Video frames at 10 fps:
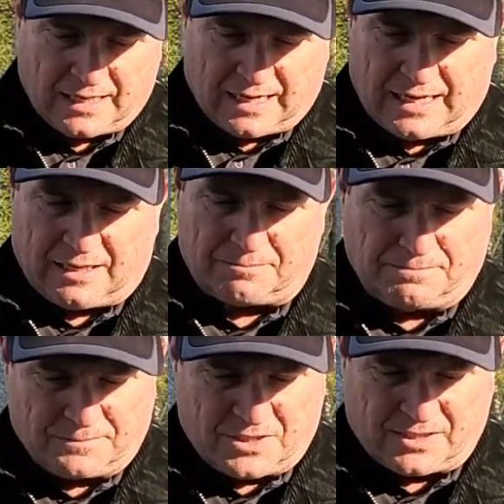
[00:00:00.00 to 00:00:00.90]
Um,
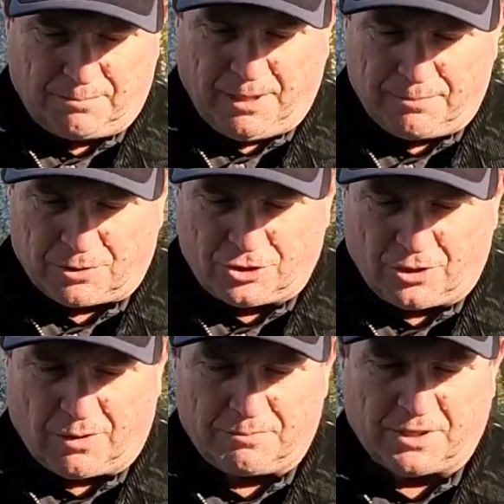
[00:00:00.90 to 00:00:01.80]
some people
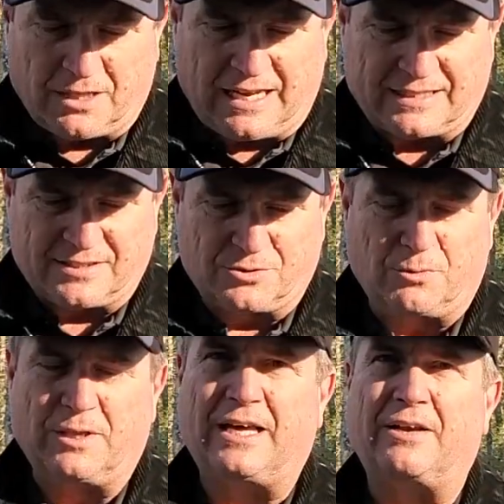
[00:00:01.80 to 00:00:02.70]
show up to classes
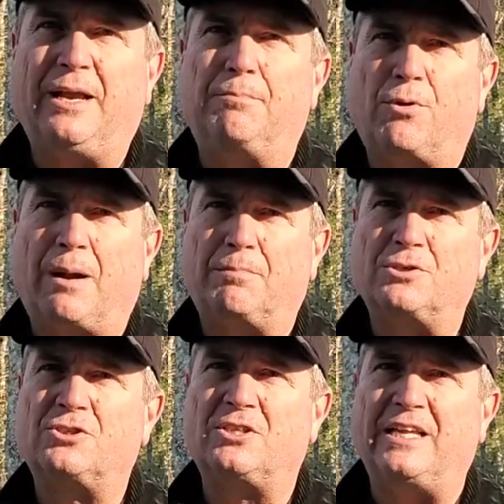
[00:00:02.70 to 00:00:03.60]
without a proper
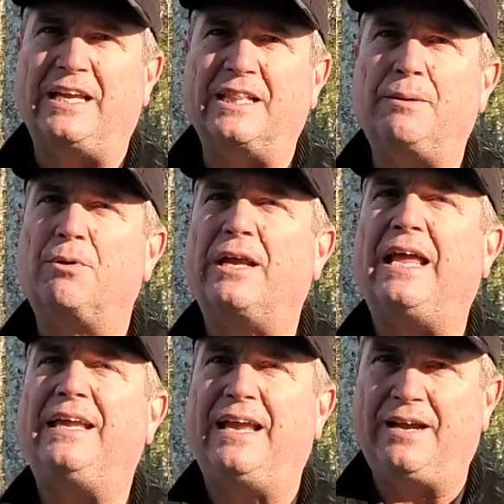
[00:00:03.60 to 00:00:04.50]
sling. They bring
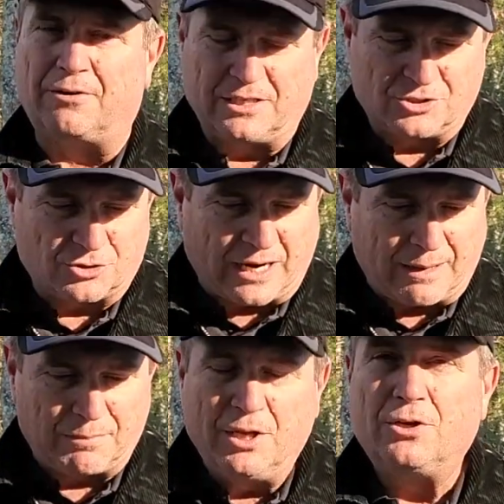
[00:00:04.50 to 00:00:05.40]
a carry
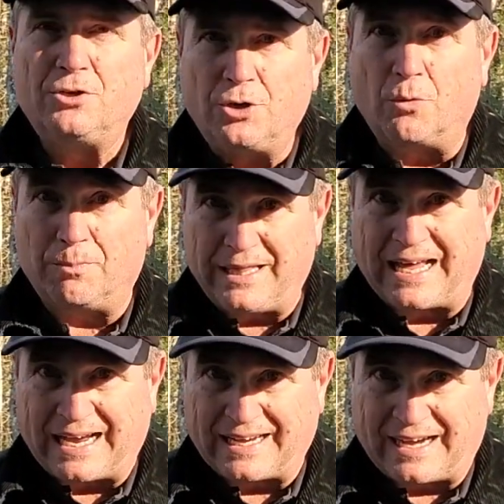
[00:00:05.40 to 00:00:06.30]
strap. Don't be
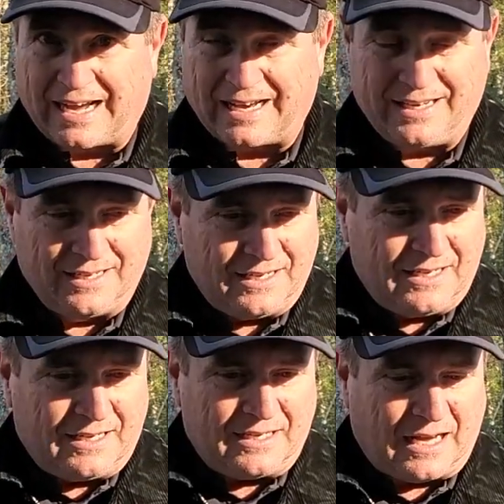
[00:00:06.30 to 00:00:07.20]
that guy.
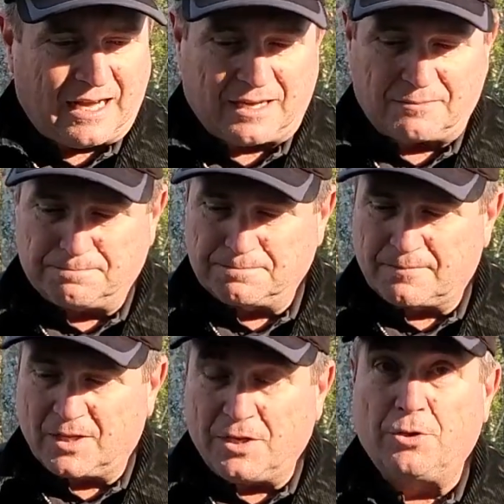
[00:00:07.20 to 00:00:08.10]
Um,
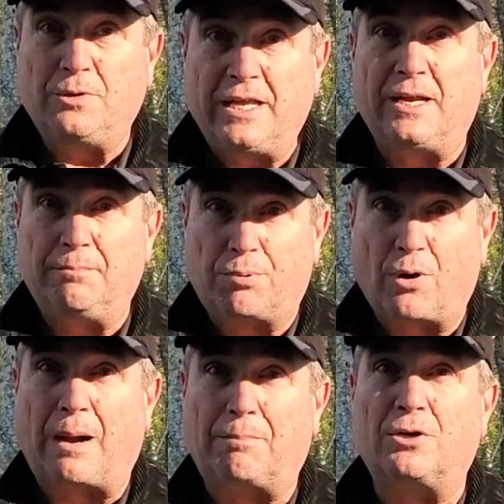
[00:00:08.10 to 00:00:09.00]
you need a
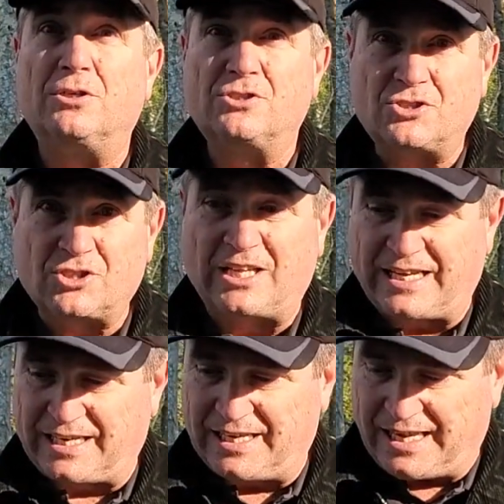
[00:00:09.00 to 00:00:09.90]
proper
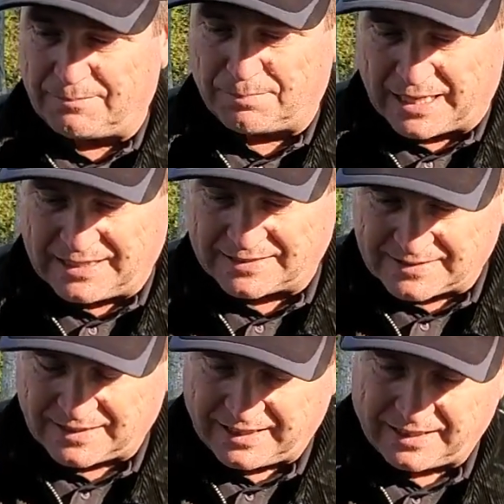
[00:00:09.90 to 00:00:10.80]
sling. And by a
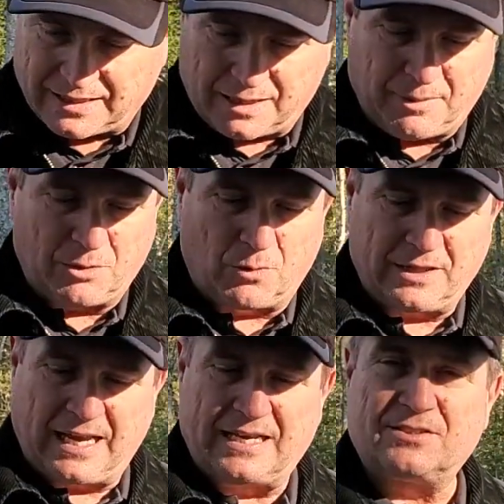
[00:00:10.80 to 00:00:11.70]
sling, I mean one
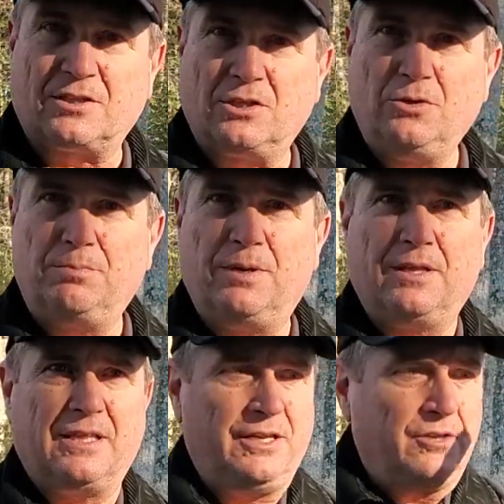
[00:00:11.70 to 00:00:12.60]
that has a loop
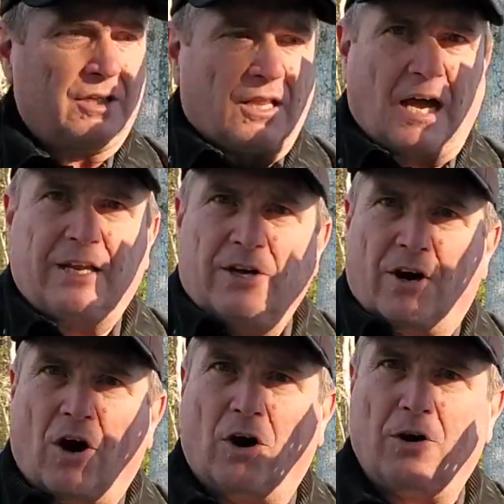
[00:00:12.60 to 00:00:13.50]
that you can lock
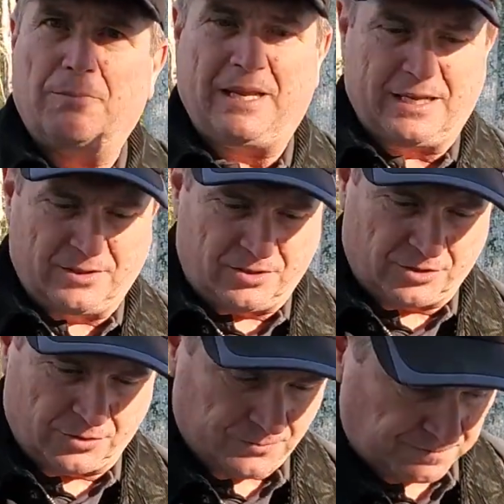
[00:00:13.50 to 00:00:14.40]
your arm
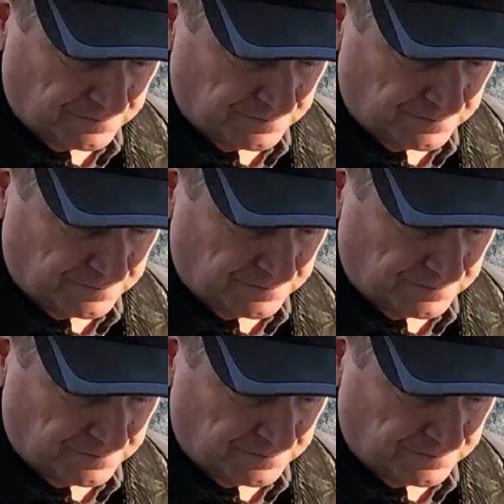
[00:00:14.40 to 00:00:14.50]
into.